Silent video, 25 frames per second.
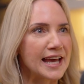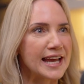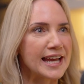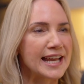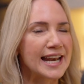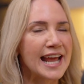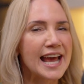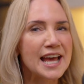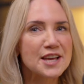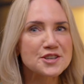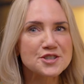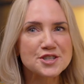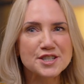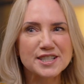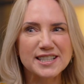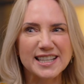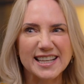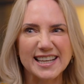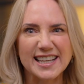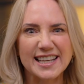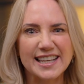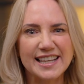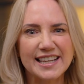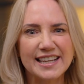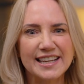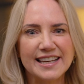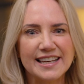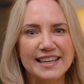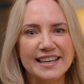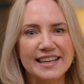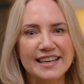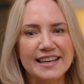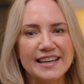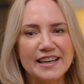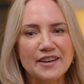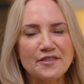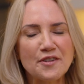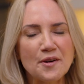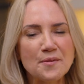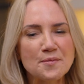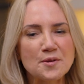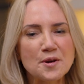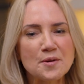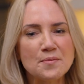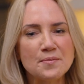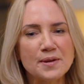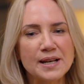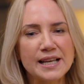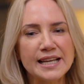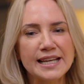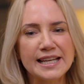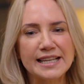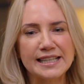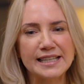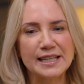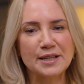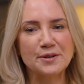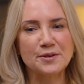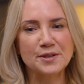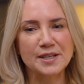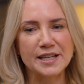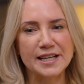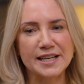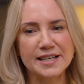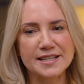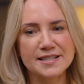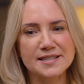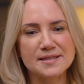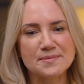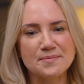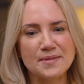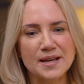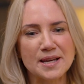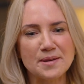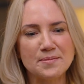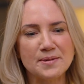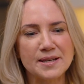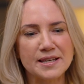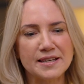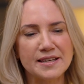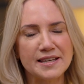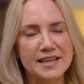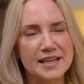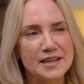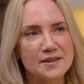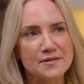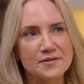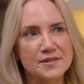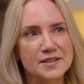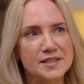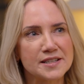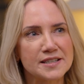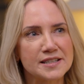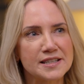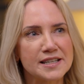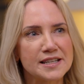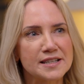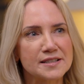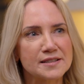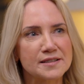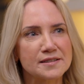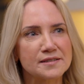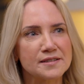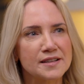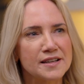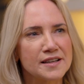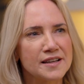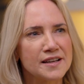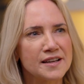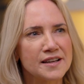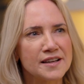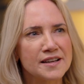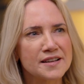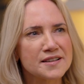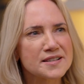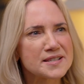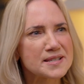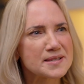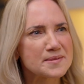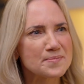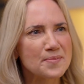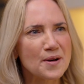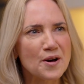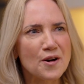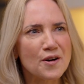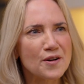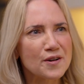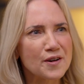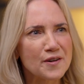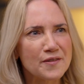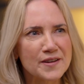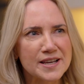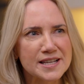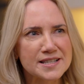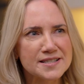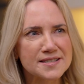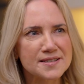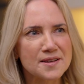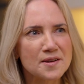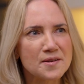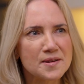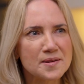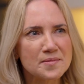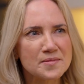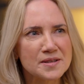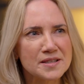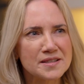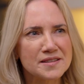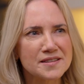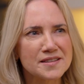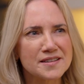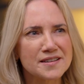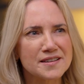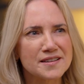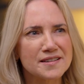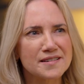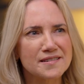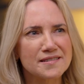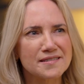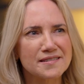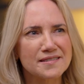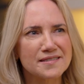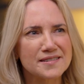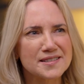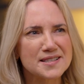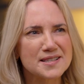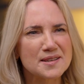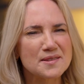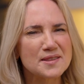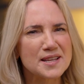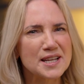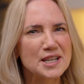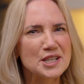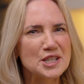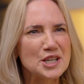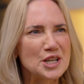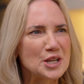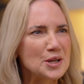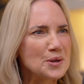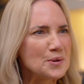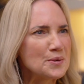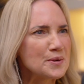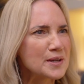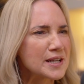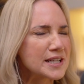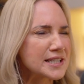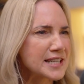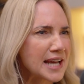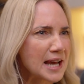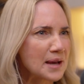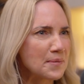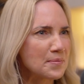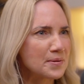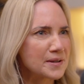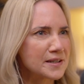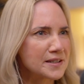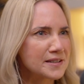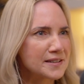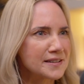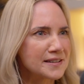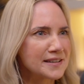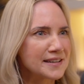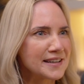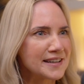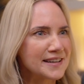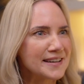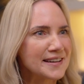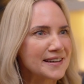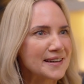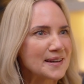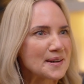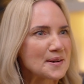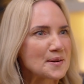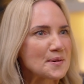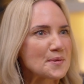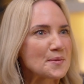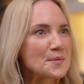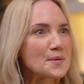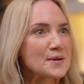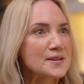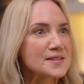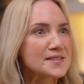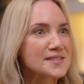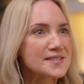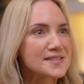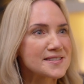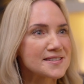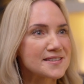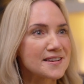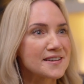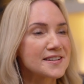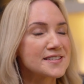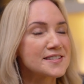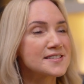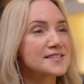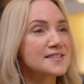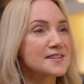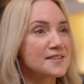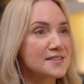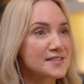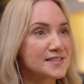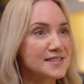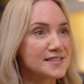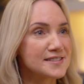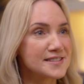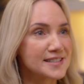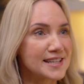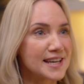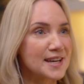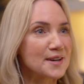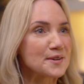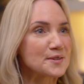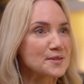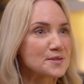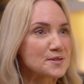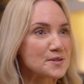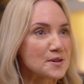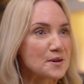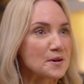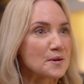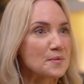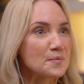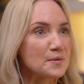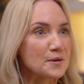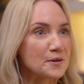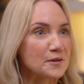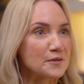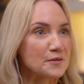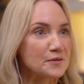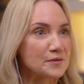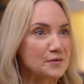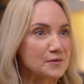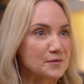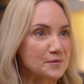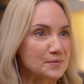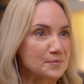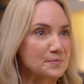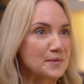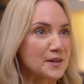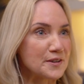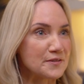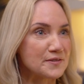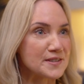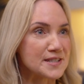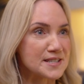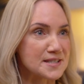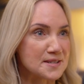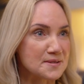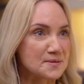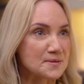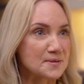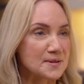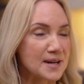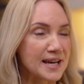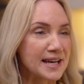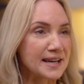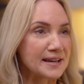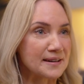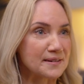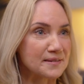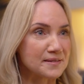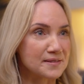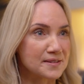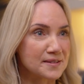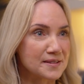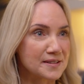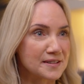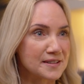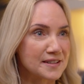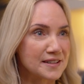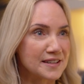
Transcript: And actually, if I'm completely honest, maybe even a little spark of excitement that something new could happen once I'd started to get on top of my physical health.